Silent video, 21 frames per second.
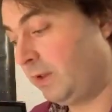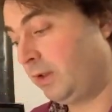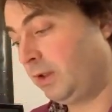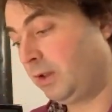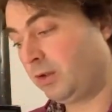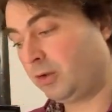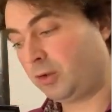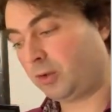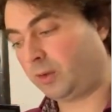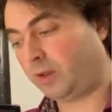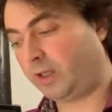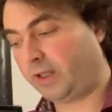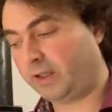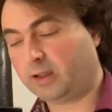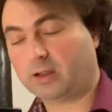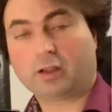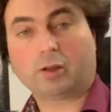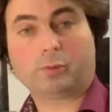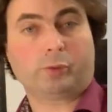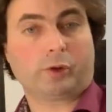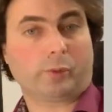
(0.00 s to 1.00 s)
So either
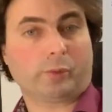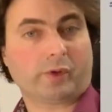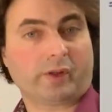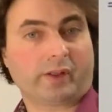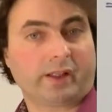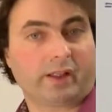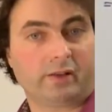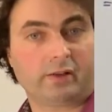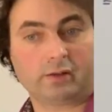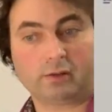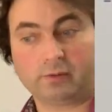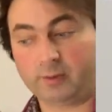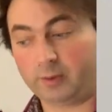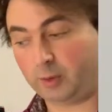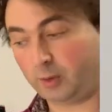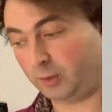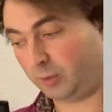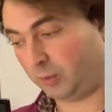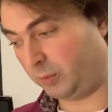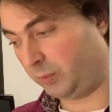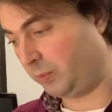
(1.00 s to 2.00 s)
the propagator where
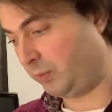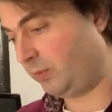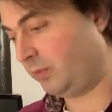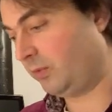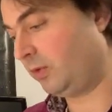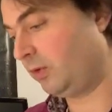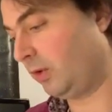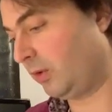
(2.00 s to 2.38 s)
you don't